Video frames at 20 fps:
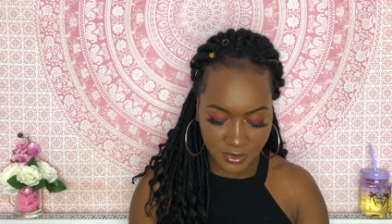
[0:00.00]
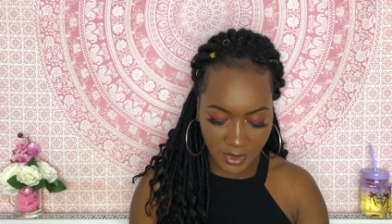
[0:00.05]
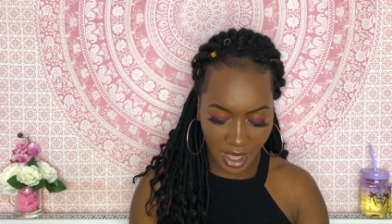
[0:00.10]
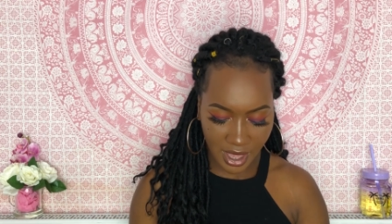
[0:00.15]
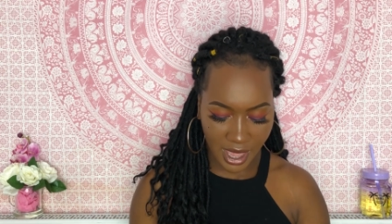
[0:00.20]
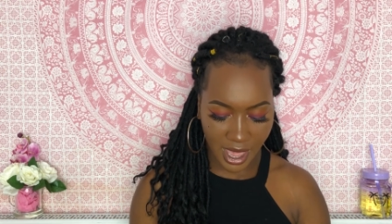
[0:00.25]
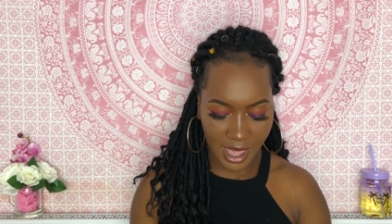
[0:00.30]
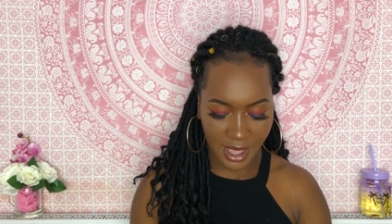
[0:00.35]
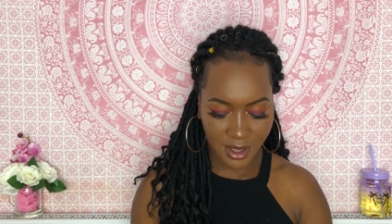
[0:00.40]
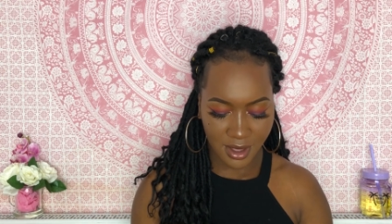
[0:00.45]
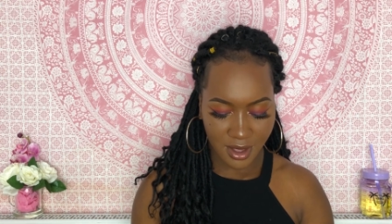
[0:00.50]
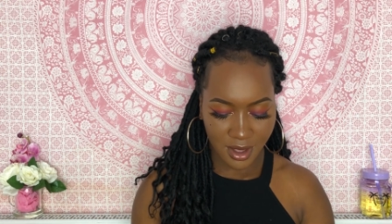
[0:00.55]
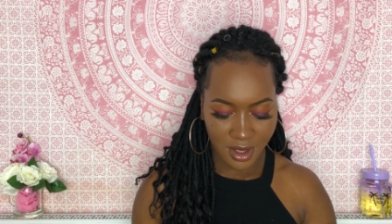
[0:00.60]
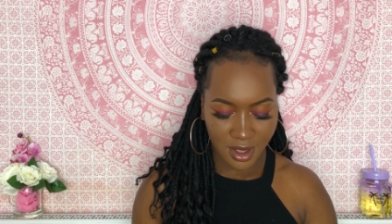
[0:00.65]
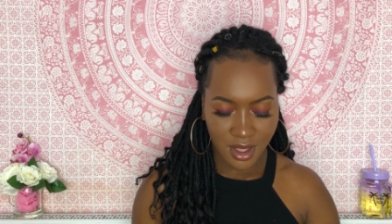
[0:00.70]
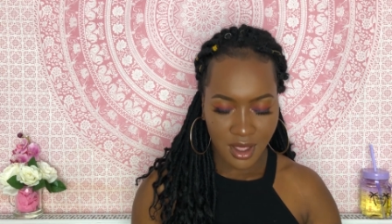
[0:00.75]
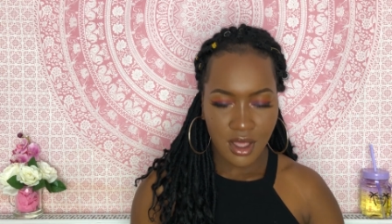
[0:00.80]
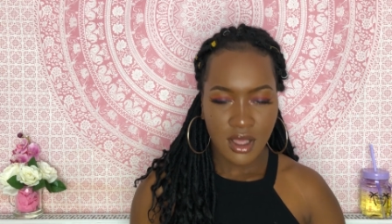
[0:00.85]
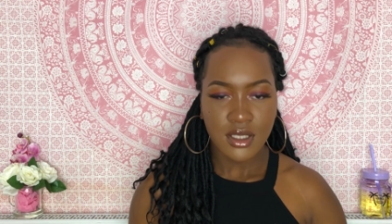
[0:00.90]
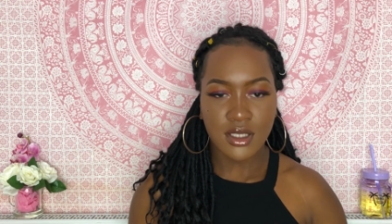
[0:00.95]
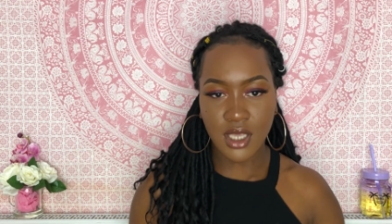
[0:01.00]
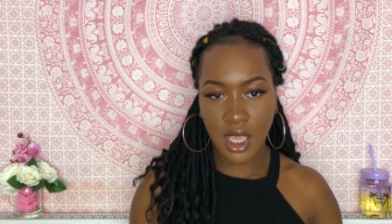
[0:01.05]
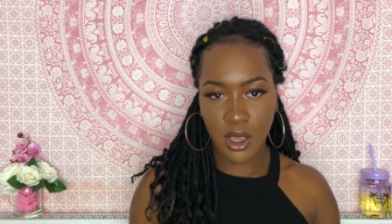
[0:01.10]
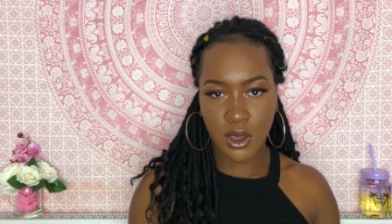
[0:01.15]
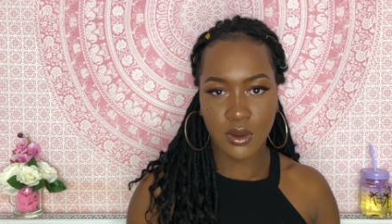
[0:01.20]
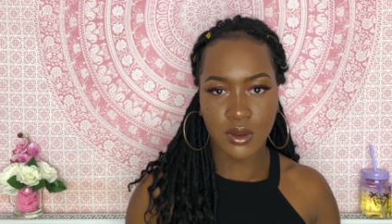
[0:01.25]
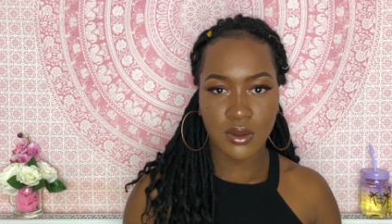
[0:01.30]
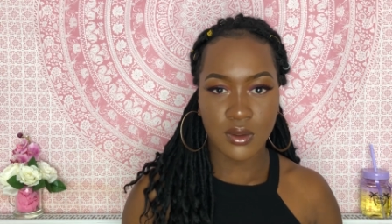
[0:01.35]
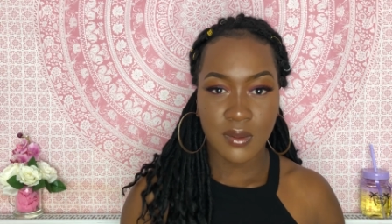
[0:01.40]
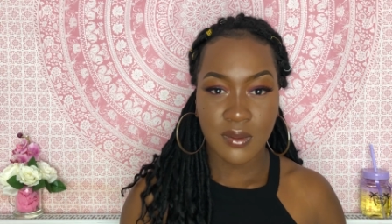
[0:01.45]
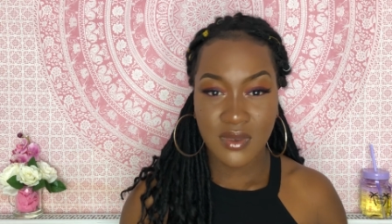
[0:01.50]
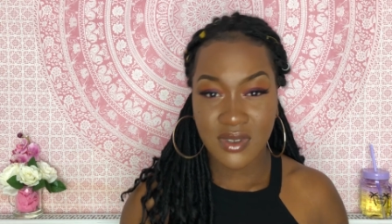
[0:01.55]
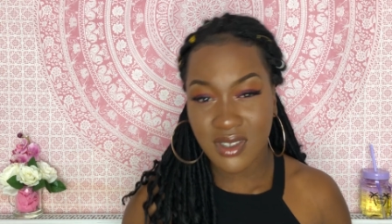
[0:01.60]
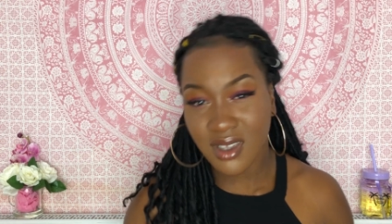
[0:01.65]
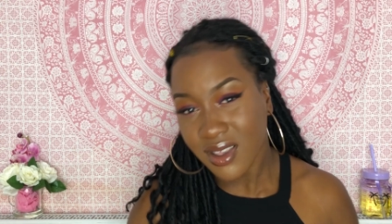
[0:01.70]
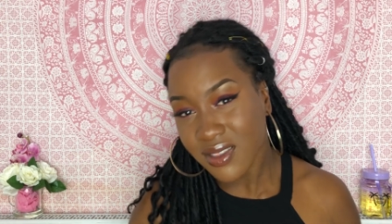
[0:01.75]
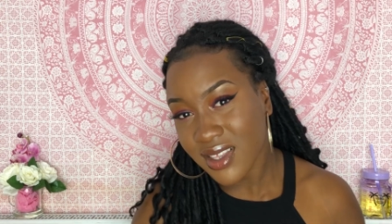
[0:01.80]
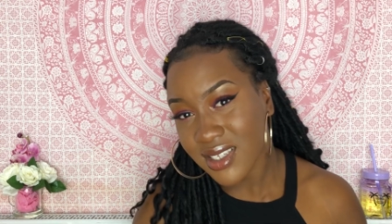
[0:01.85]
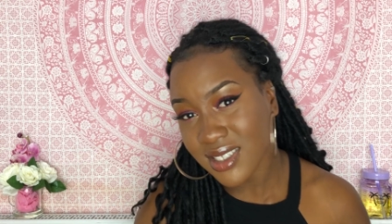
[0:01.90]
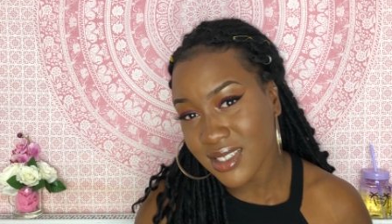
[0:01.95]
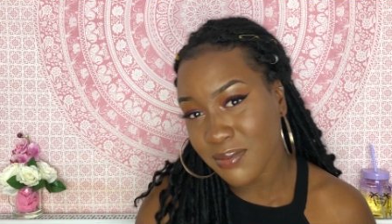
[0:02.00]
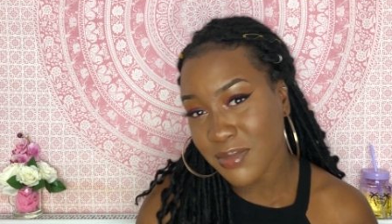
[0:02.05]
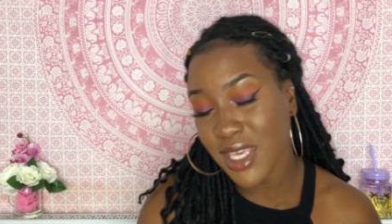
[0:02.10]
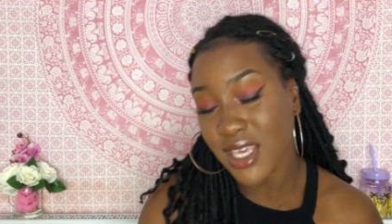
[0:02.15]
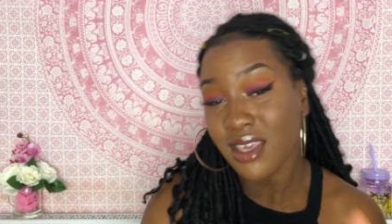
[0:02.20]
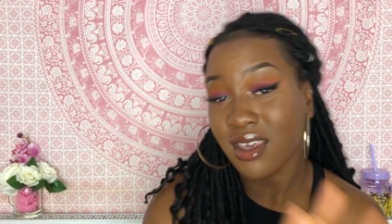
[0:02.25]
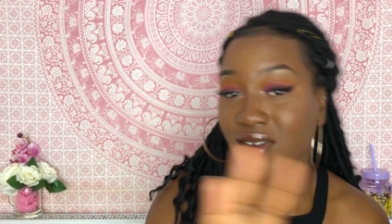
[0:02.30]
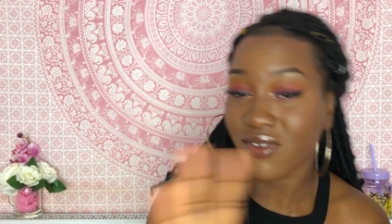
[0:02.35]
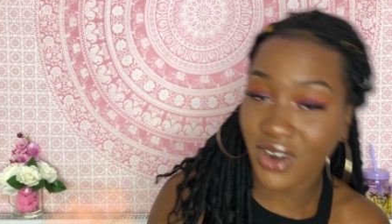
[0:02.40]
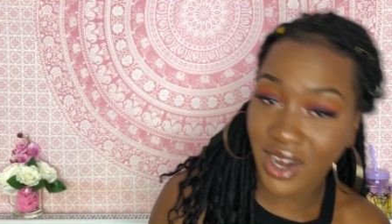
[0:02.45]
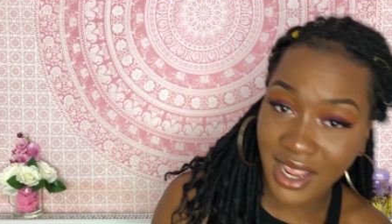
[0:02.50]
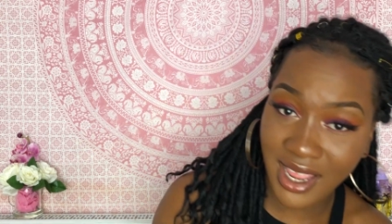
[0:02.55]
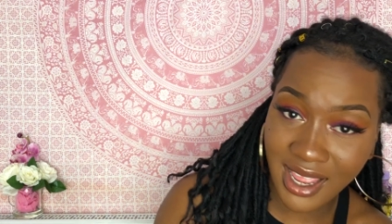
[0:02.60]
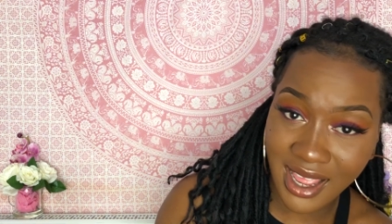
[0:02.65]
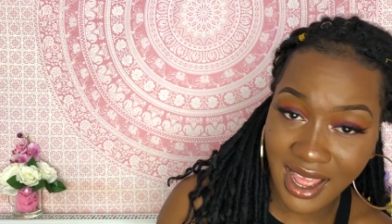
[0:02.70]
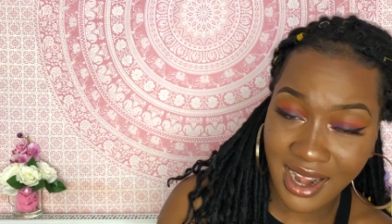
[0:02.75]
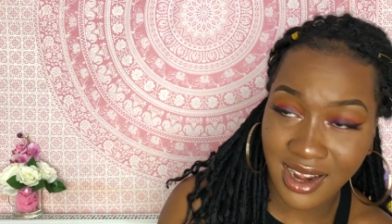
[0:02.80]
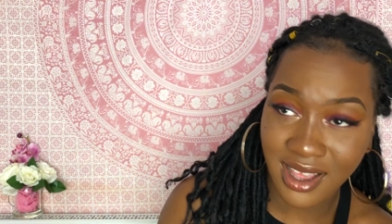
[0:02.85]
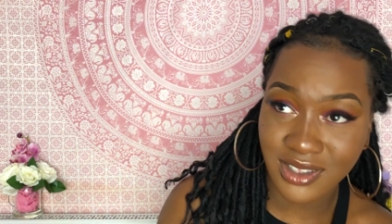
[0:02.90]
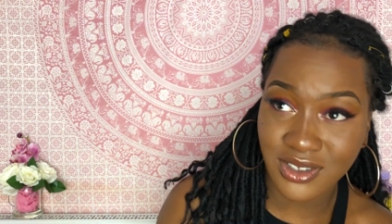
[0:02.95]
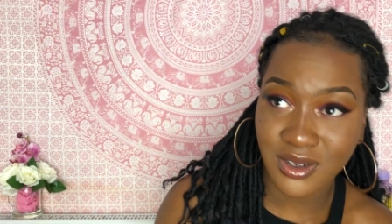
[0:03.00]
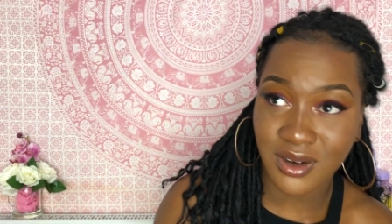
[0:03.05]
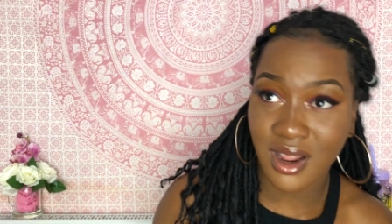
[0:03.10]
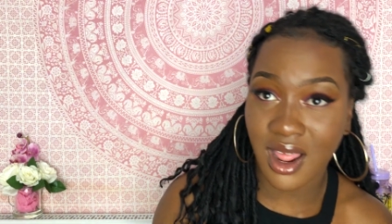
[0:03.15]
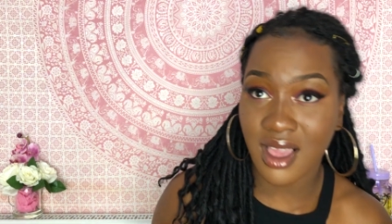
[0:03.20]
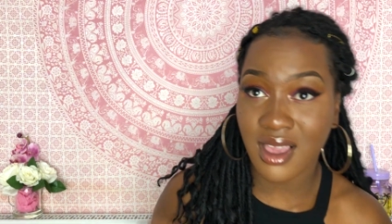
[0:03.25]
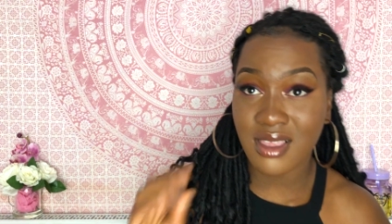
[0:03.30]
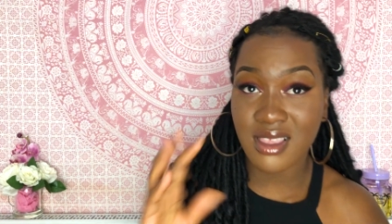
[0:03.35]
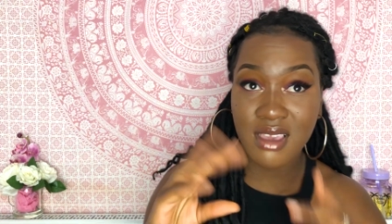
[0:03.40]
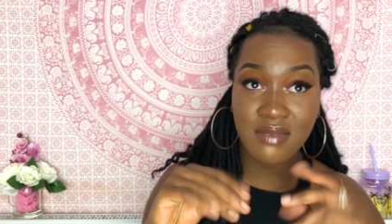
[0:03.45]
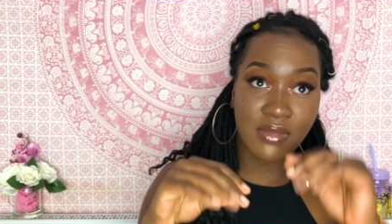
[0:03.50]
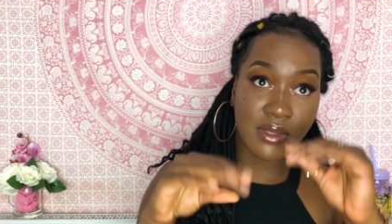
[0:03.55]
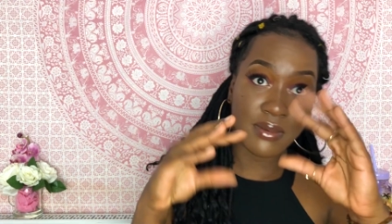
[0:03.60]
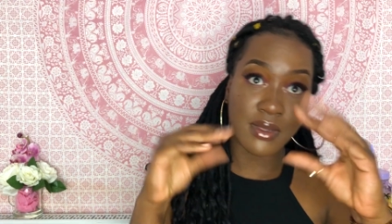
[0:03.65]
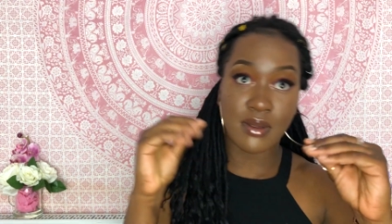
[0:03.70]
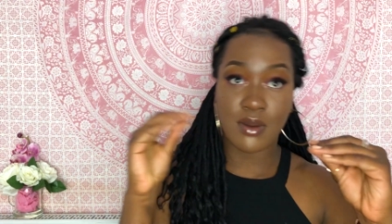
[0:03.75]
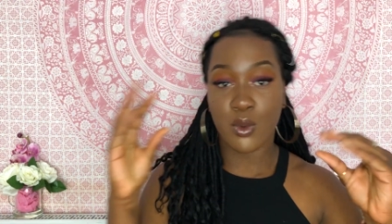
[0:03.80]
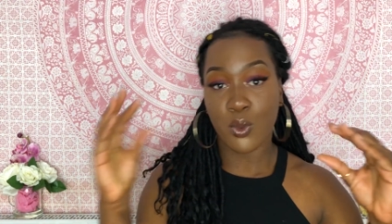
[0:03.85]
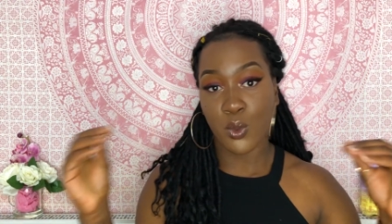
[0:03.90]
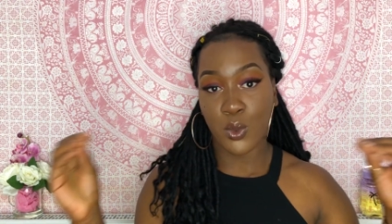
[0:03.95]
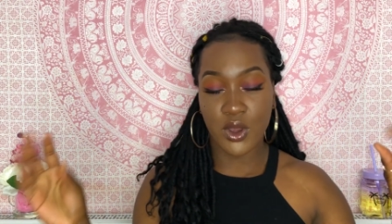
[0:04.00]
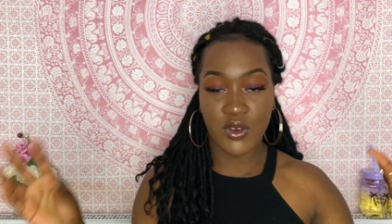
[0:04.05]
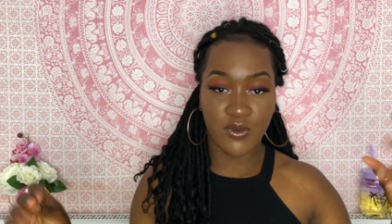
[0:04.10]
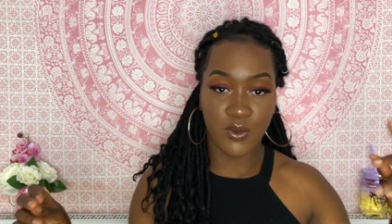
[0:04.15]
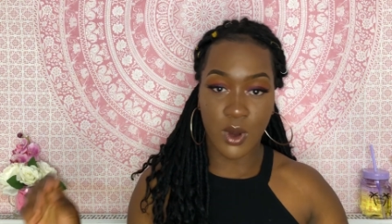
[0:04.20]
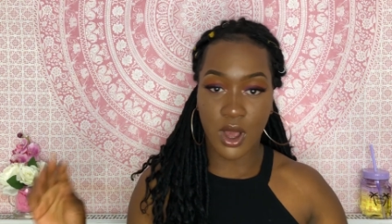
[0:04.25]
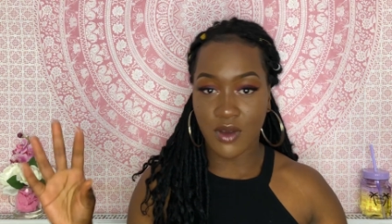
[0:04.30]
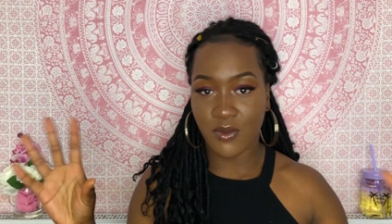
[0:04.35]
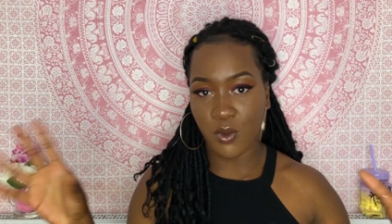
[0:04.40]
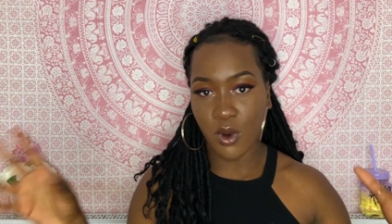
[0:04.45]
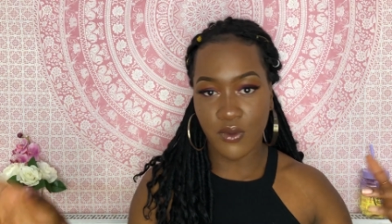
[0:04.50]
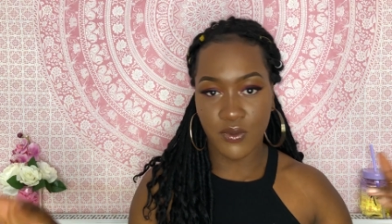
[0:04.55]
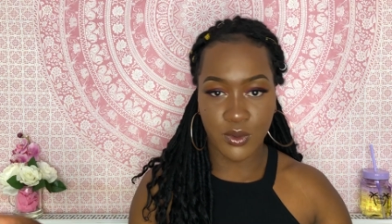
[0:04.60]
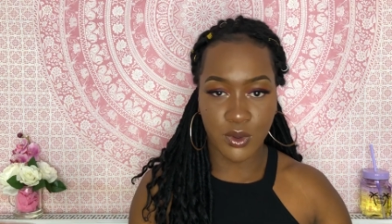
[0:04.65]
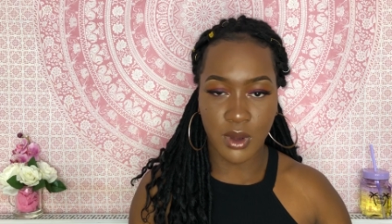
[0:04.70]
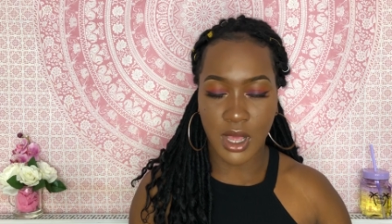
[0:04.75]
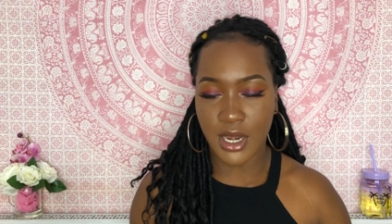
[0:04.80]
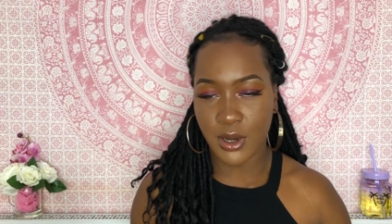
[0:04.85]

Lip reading: Okay, so this can be great, and I don't like whiff waff waffle.